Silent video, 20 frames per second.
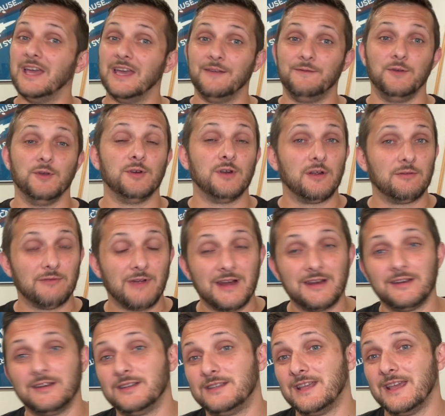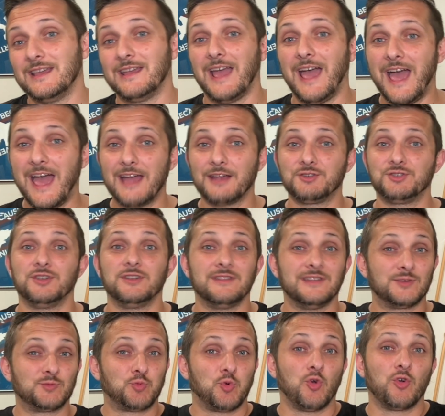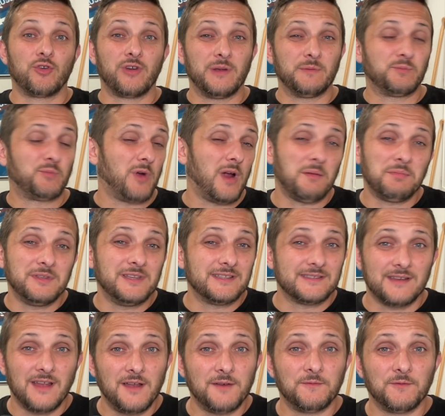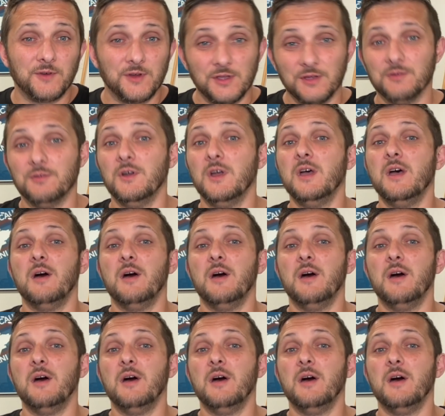If you're not ready to take action, this program probably is not for you.